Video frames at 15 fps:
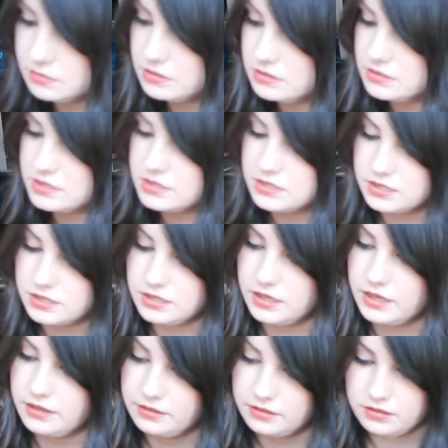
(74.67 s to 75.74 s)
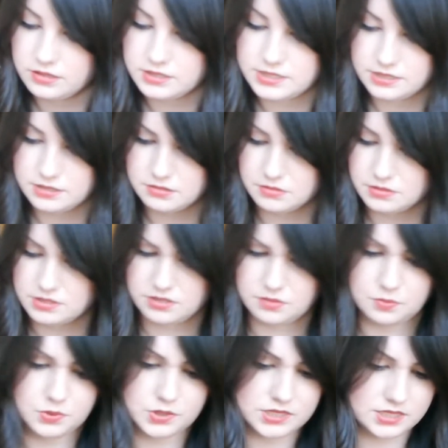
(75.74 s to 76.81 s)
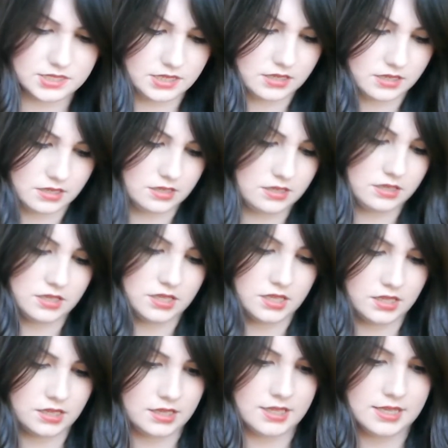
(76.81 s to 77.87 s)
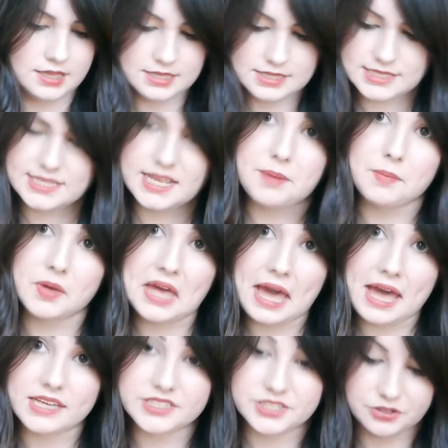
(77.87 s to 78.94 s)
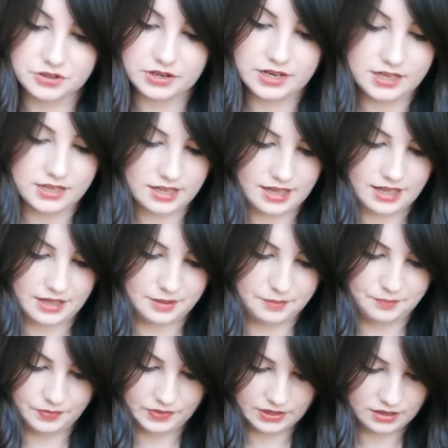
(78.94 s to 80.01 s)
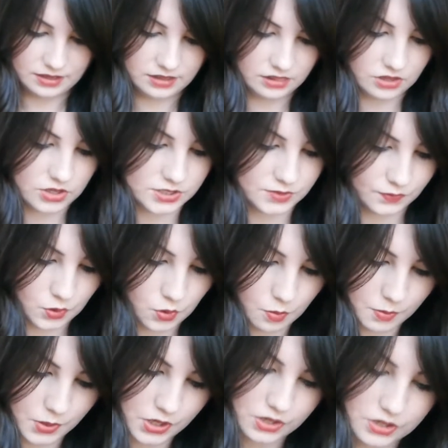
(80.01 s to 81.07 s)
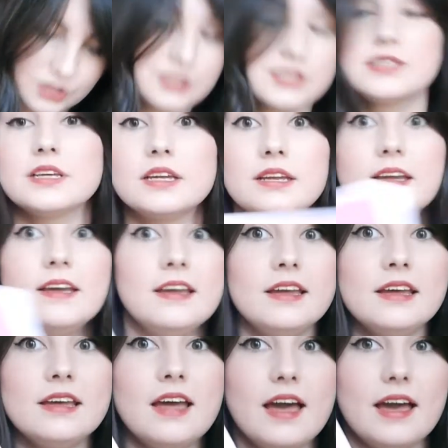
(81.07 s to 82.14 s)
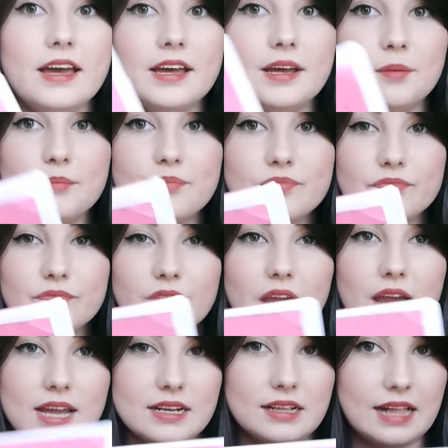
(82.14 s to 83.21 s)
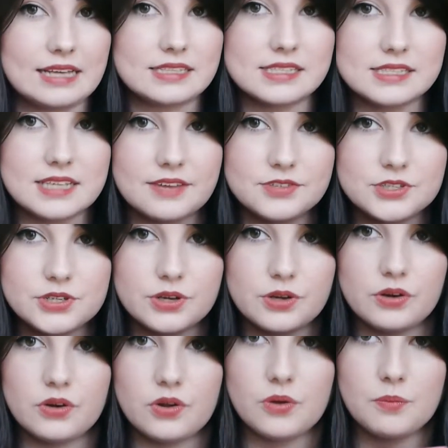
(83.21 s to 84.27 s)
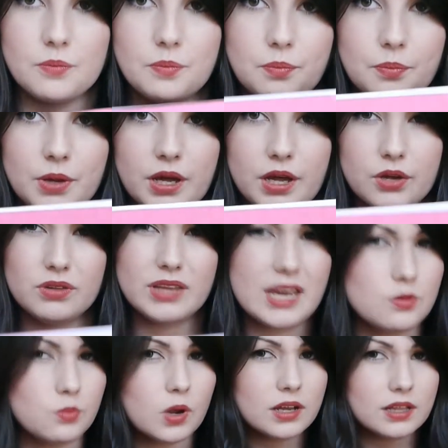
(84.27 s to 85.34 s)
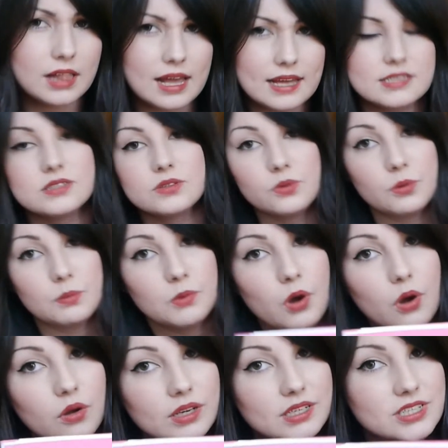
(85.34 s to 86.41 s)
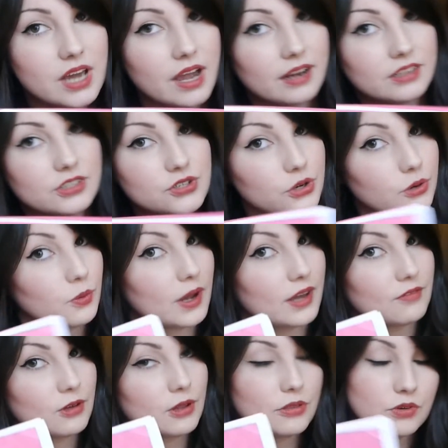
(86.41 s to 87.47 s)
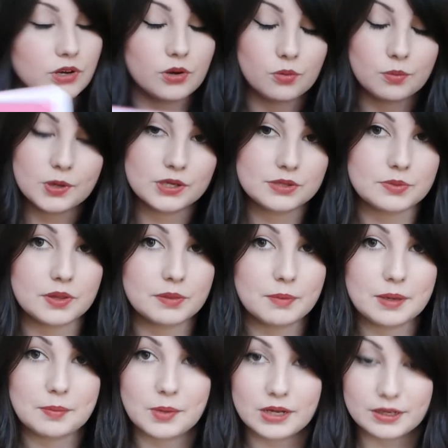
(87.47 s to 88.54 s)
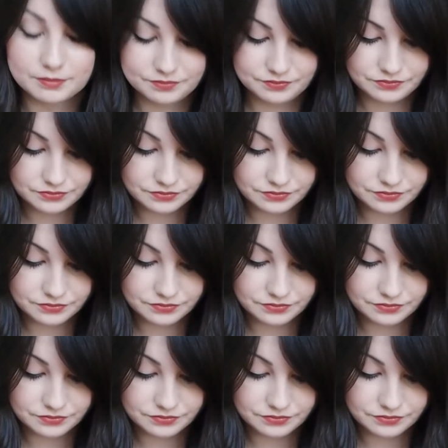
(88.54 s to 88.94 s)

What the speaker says: ones together, as these ones are pretty same category. Lots of notebooks. I had class this afternoon, but I only had one class, so I'm not entirely sure why I've got three notebooks with me, but